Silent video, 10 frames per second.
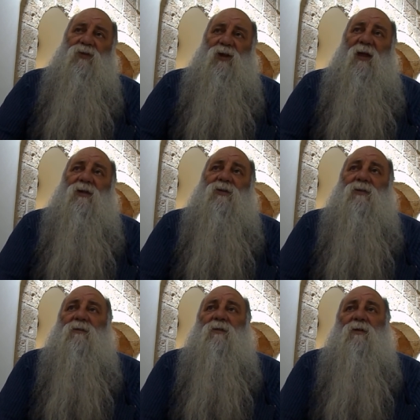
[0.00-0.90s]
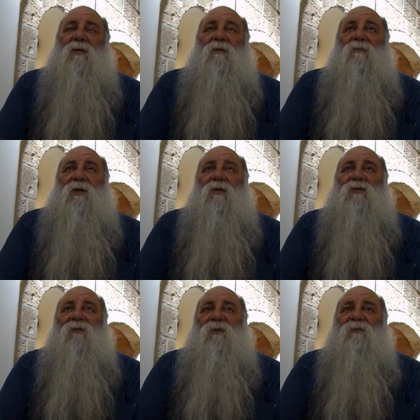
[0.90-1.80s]
change
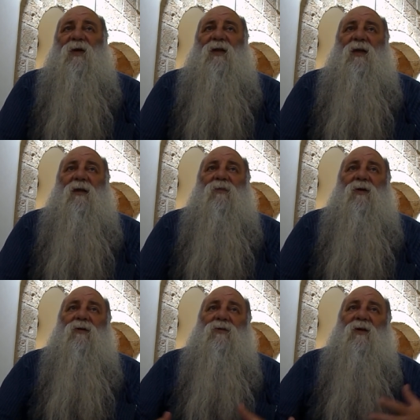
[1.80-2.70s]
because of the building, because